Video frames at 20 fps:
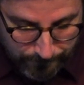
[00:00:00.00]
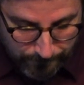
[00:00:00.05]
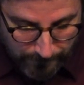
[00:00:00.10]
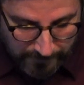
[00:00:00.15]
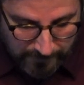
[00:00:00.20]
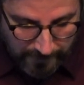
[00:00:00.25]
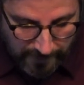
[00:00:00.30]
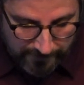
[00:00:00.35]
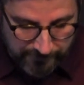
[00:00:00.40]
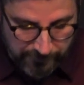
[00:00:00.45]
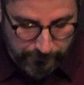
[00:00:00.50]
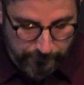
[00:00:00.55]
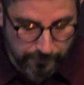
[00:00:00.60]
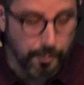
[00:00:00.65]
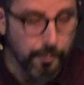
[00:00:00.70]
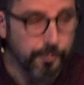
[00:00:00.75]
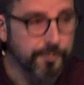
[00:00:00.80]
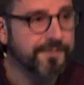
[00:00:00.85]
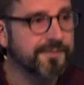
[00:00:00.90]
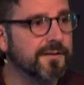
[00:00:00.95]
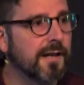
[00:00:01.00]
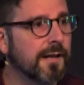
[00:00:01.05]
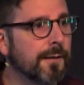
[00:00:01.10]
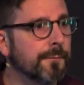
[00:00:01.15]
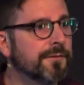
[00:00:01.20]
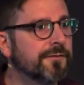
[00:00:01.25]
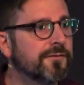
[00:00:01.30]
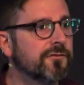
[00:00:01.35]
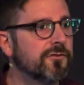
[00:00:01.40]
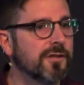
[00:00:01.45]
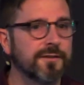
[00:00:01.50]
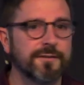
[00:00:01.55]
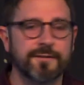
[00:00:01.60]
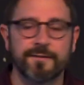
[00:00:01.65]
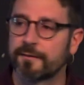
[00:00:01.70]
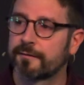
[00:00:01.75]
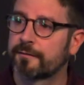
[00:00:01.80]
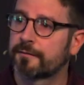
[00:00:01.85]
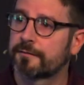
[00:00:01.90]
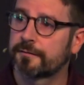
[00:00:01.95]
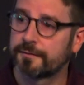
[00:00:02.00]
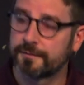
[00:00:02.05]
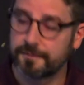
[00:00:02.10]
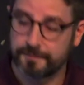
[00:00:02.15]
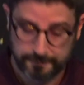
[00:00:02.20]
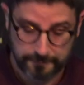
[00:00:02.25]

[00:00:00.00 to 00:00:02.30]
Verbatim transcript: And as you know, his name is Jesus.